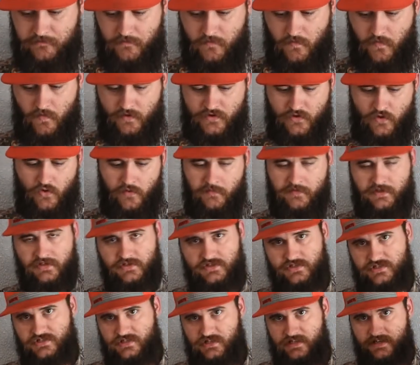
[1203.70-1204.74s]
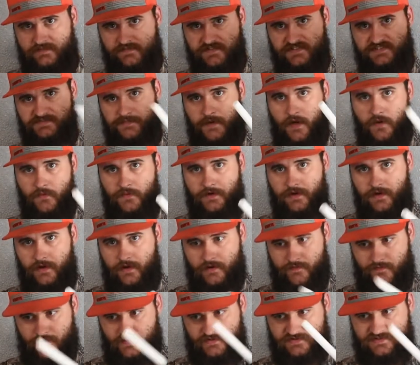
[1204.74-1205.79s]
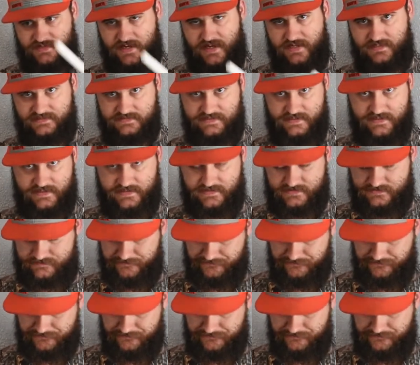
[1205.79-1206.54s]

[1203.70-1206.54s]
We normally just leave the small one on for the snack sticks,